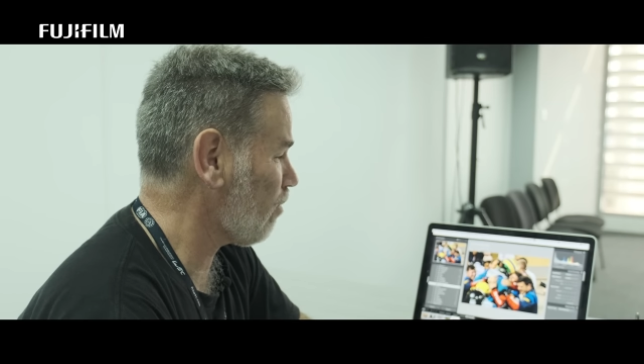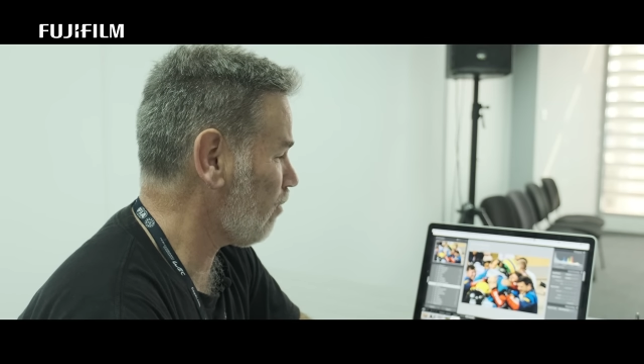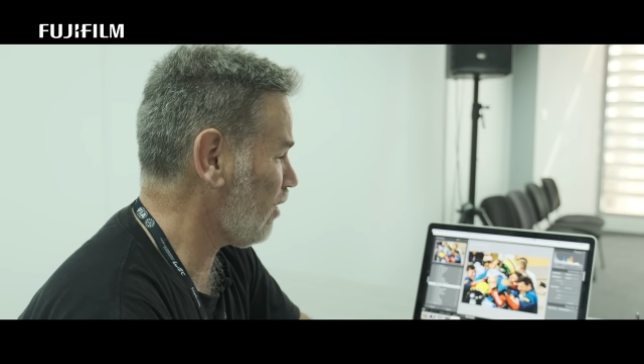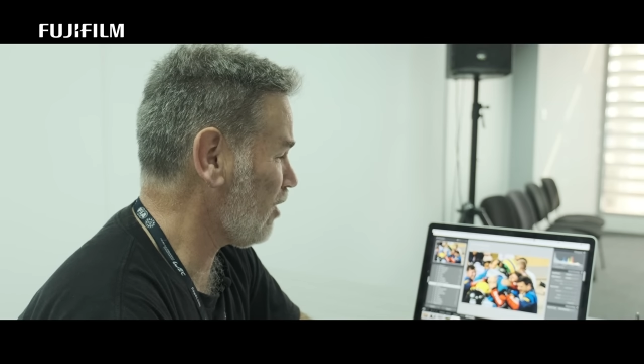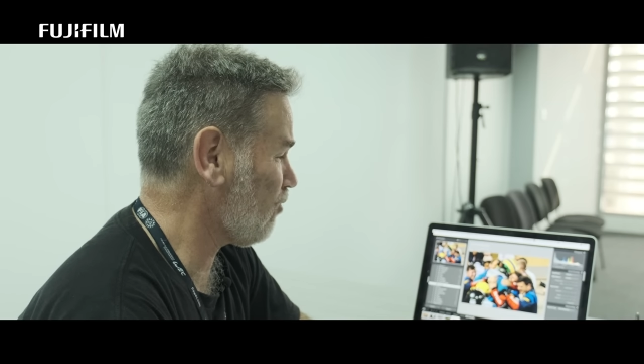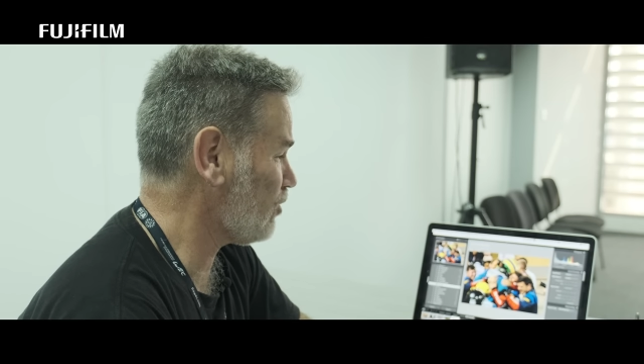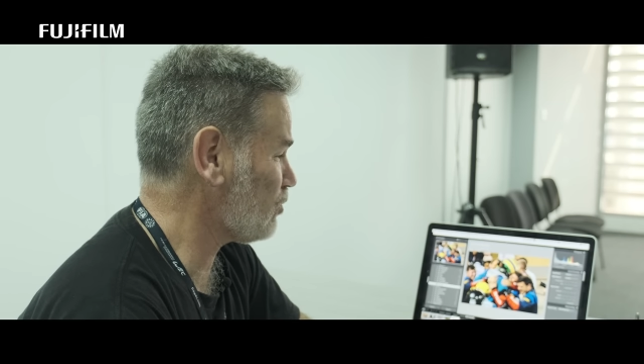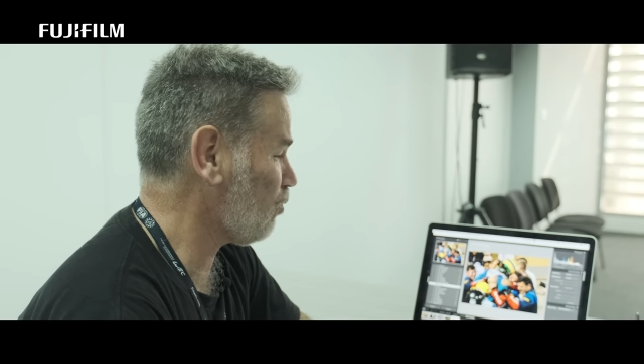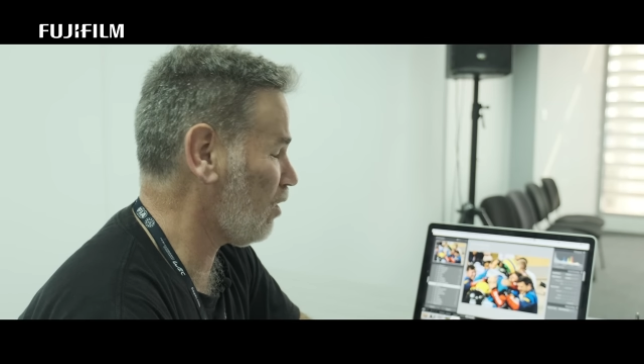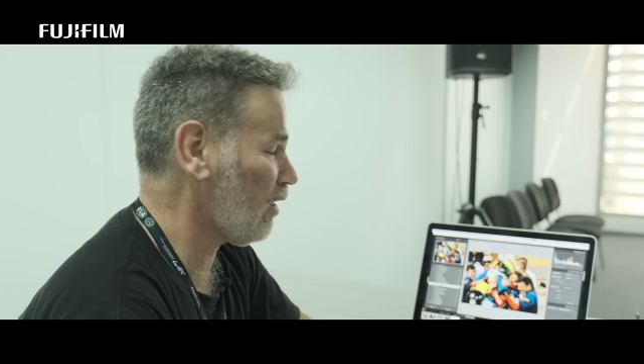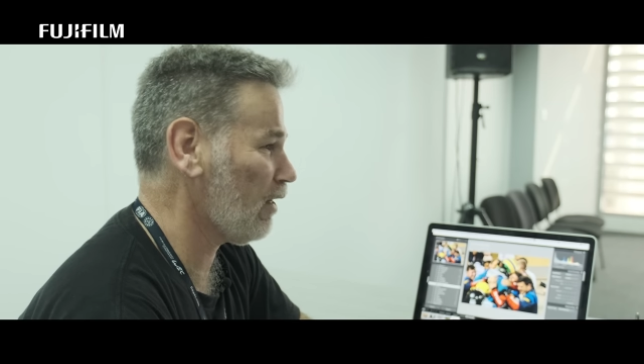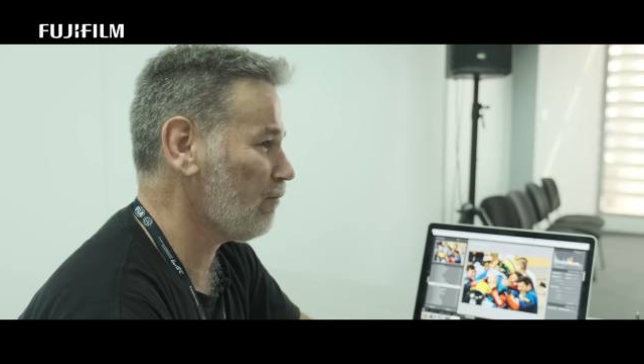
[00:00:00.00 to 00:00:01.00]
the main reason
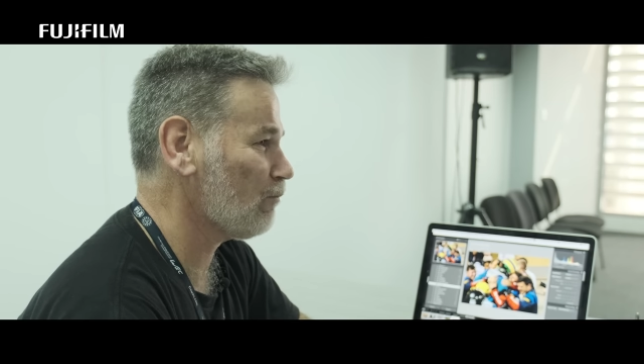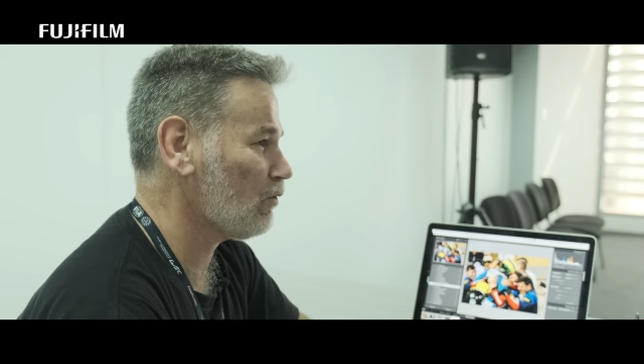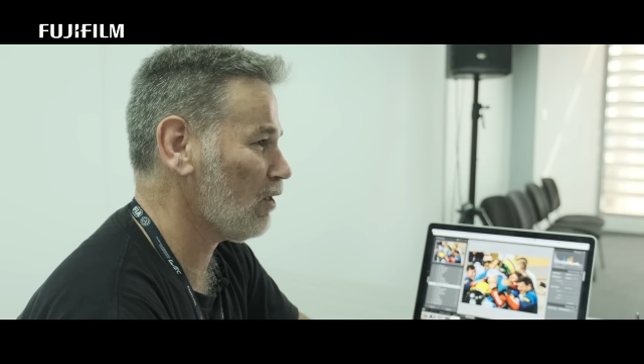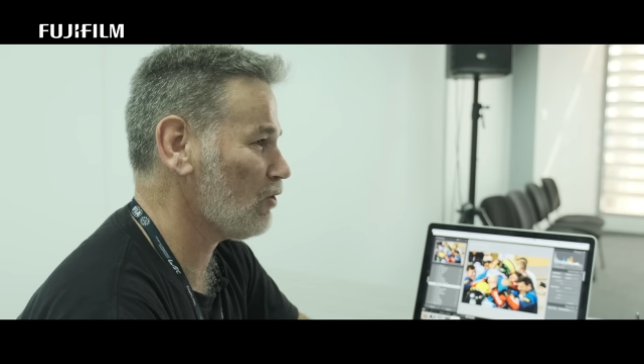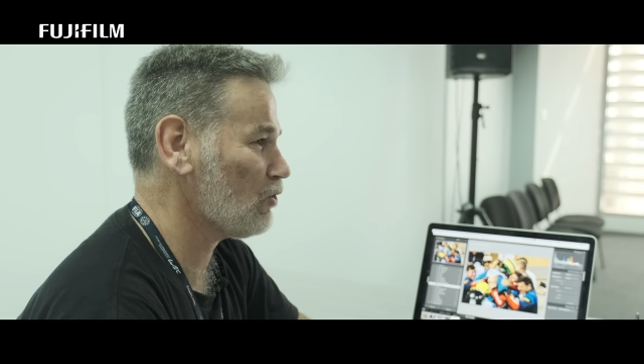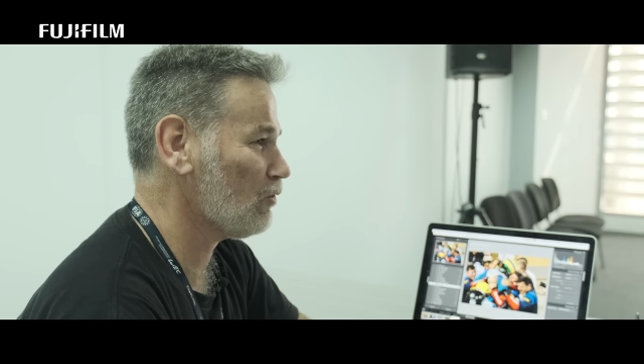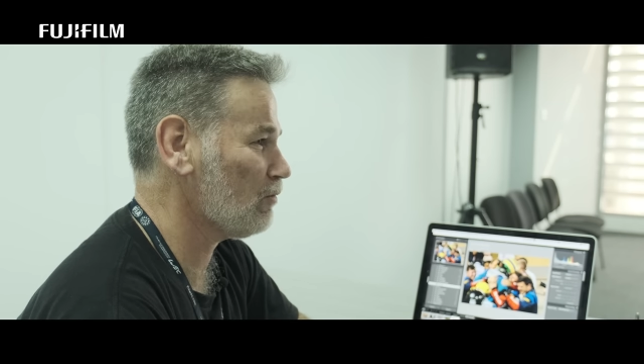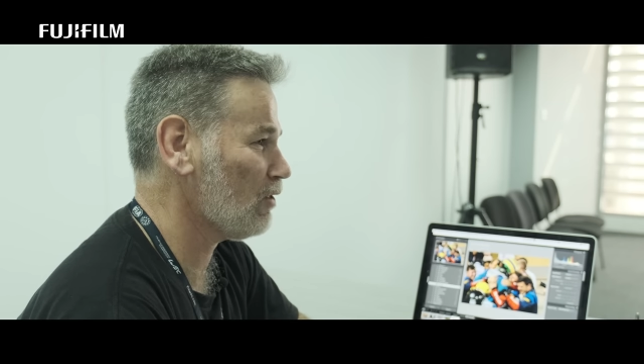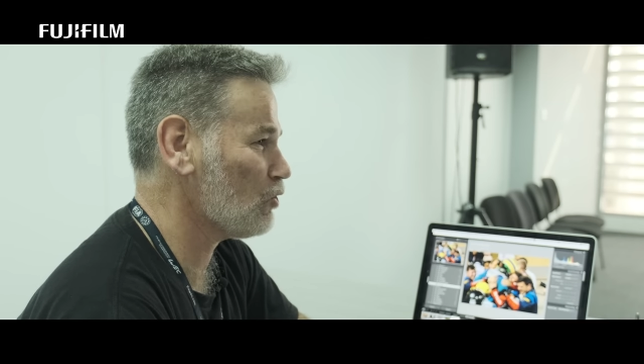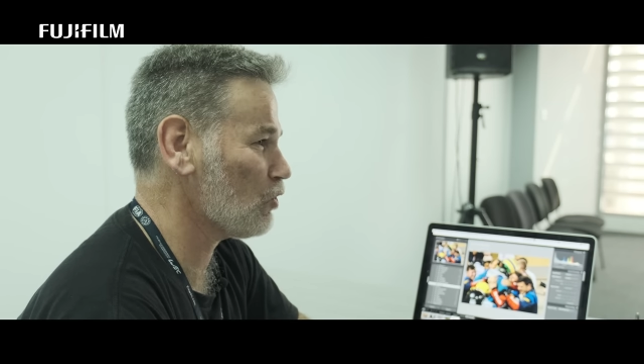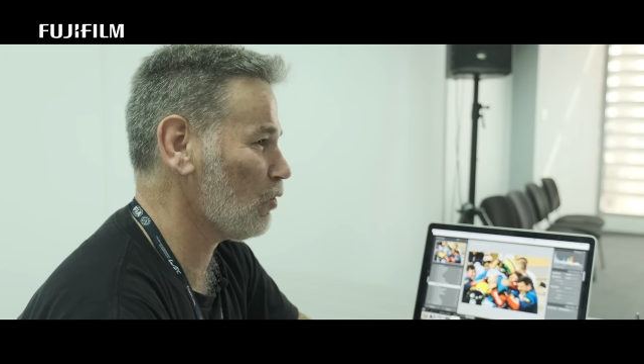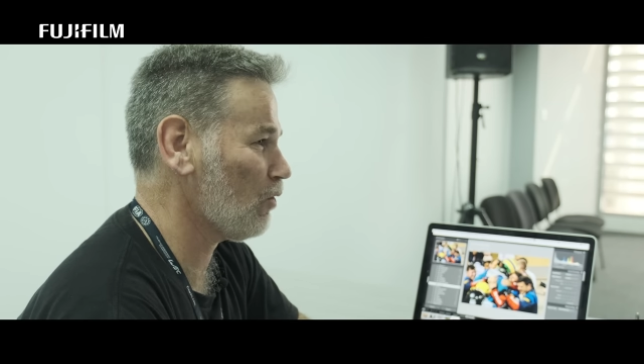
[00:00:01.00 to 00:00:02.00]
why I do
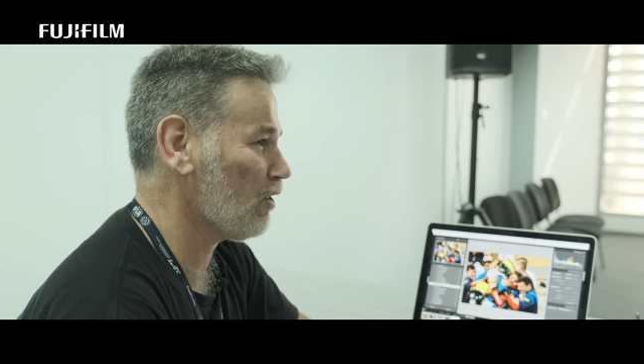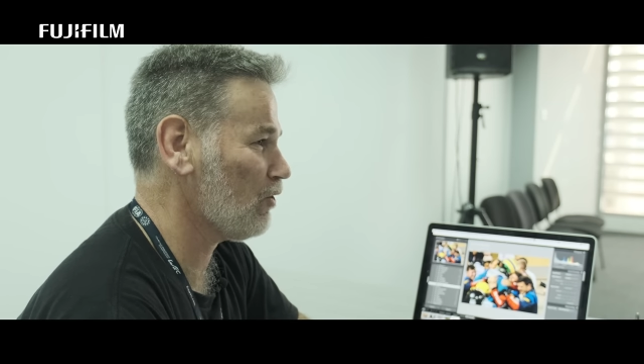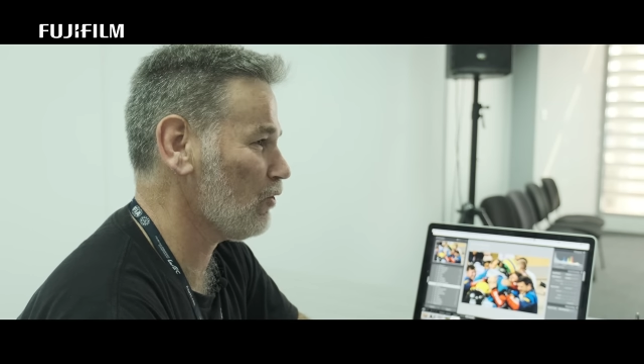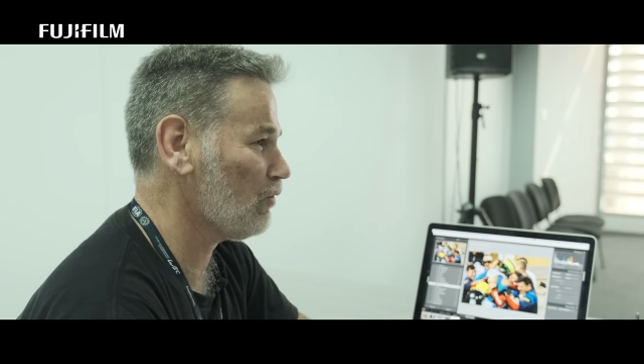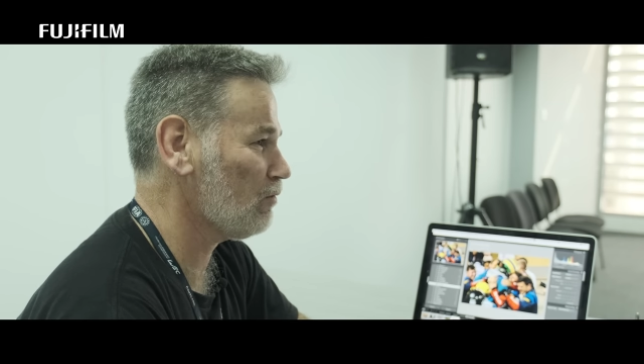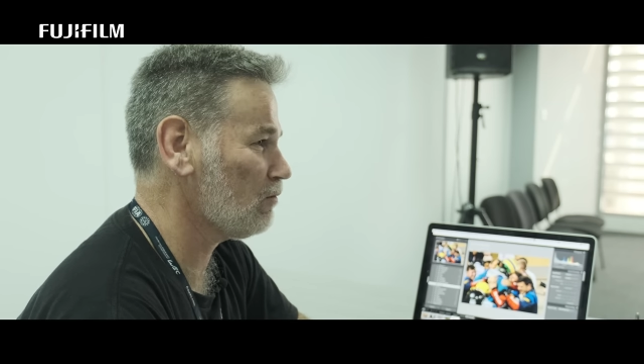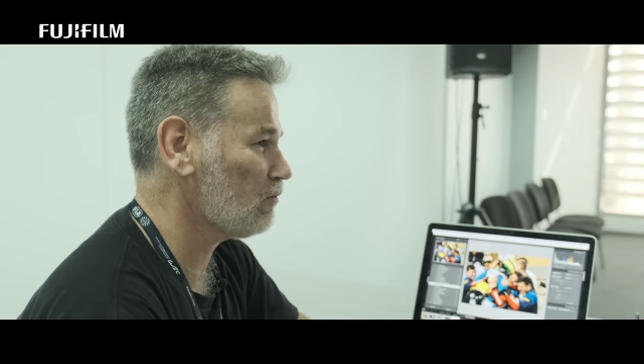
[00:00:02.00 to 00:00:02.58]
enjoy what I do.